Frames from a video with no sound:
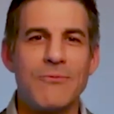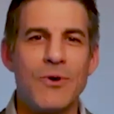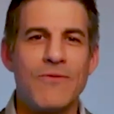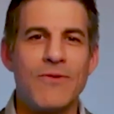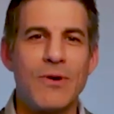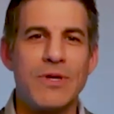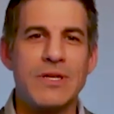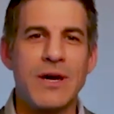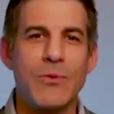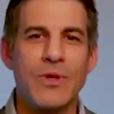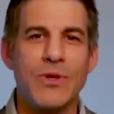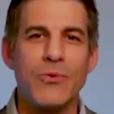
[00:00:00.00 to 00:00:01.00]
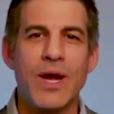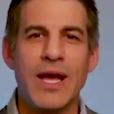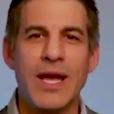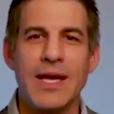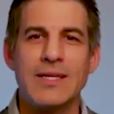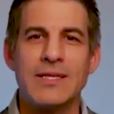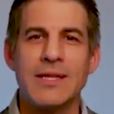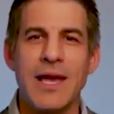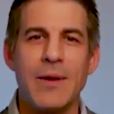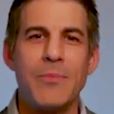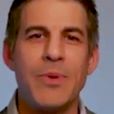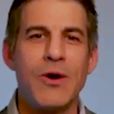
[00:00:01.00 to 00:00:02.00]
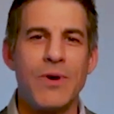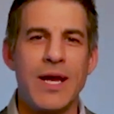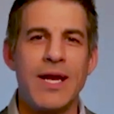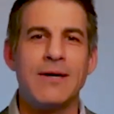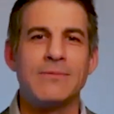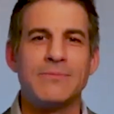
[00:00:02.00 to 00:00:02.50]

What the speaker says: we're focused on with the Reg A's and the IPO right now.